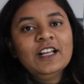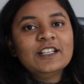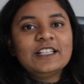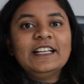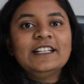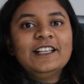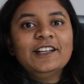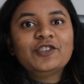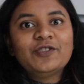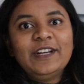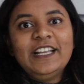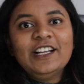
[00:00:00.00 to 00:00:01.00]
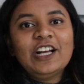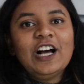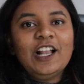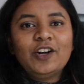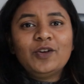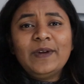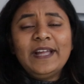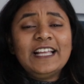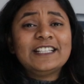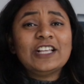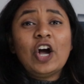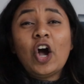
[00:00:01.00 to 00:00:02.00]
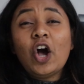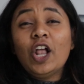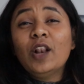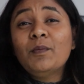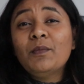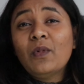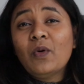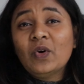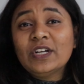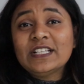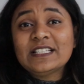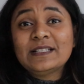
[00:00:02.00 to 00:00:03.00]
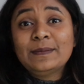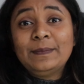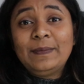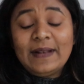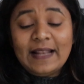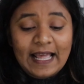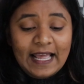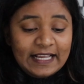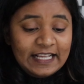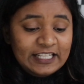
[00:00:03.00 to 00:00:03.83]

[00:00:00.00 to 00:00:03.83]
So it's a green colorway. It's almost black.